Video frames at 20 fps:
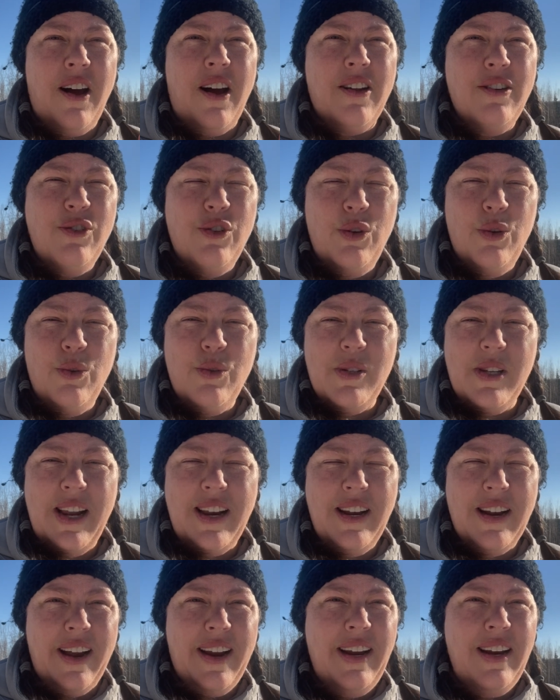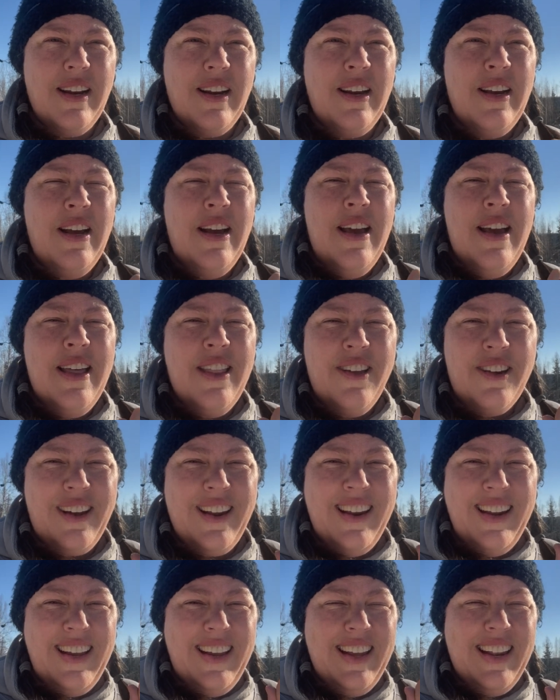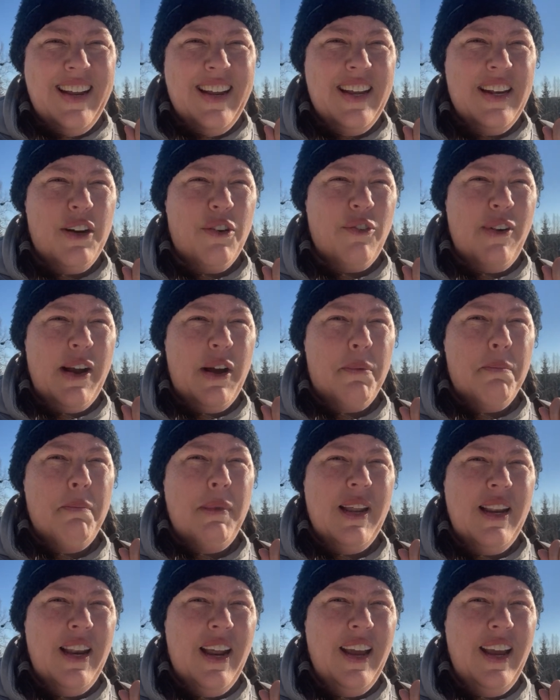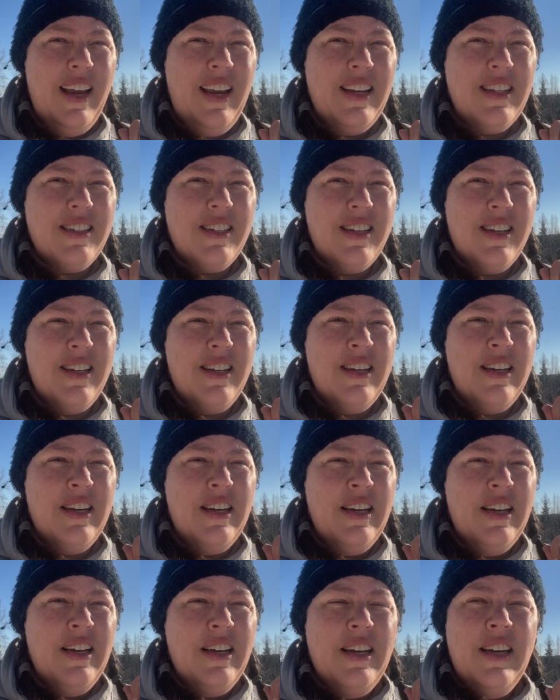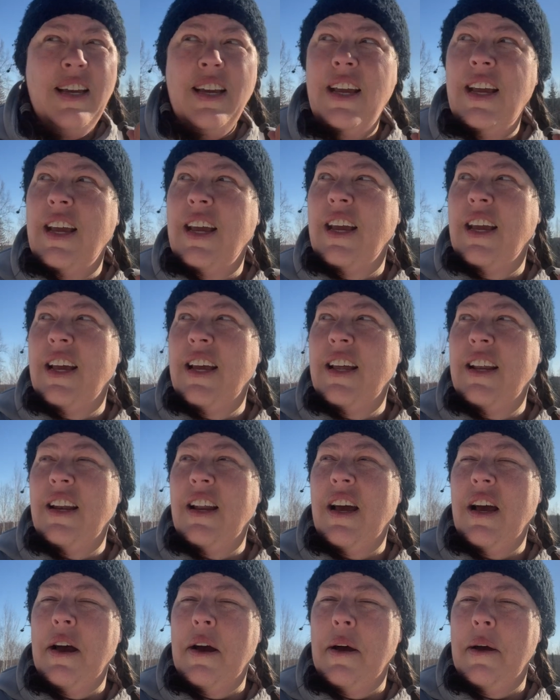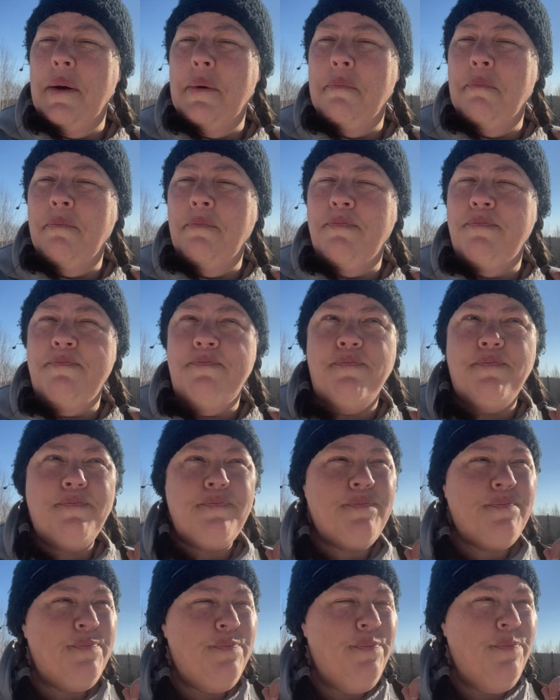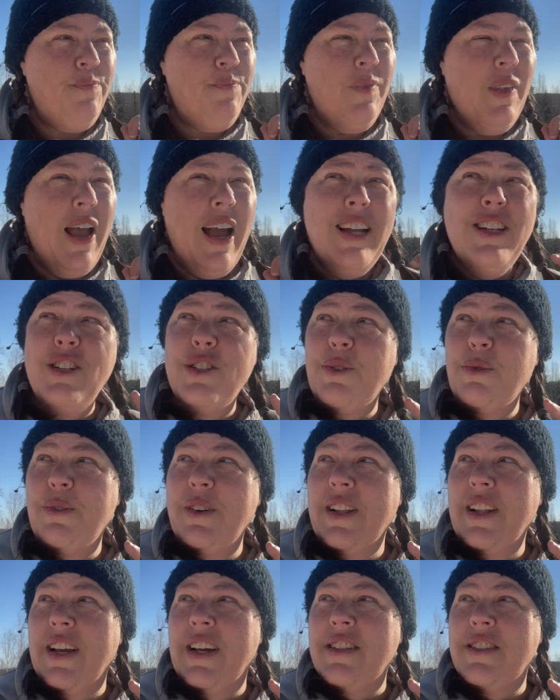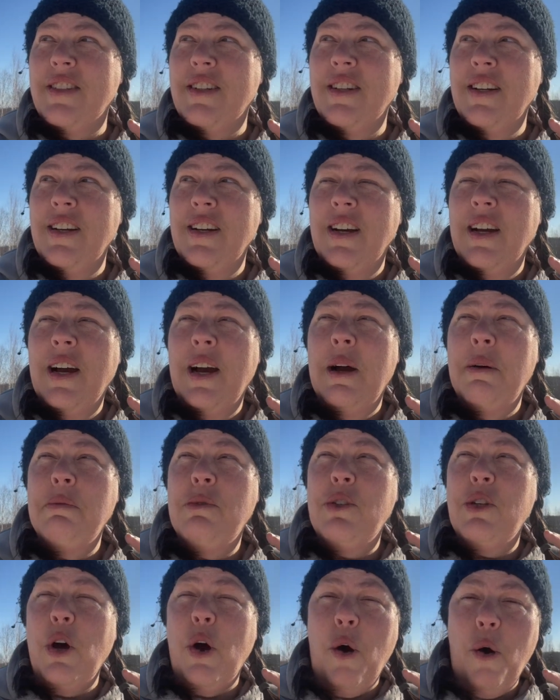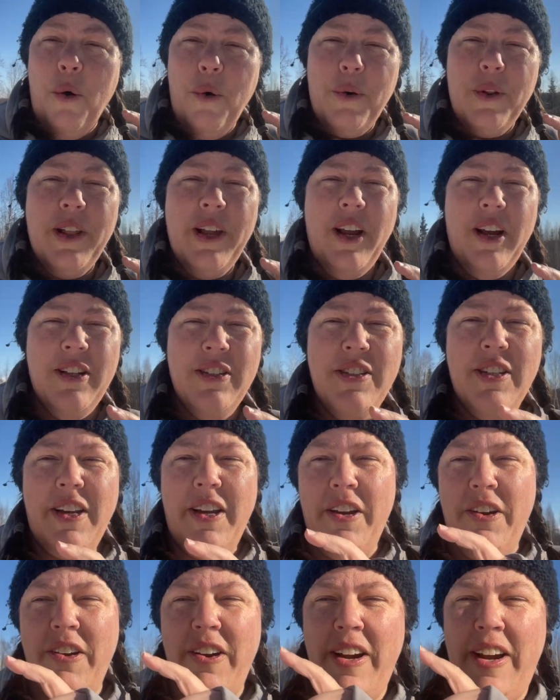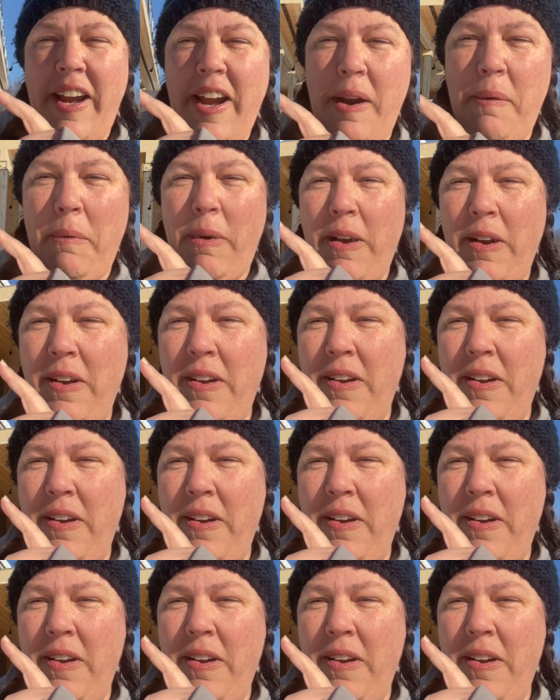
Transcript: On Tuesday night, they're gonna get in around midnight, and I just realized I'm totally on security camera.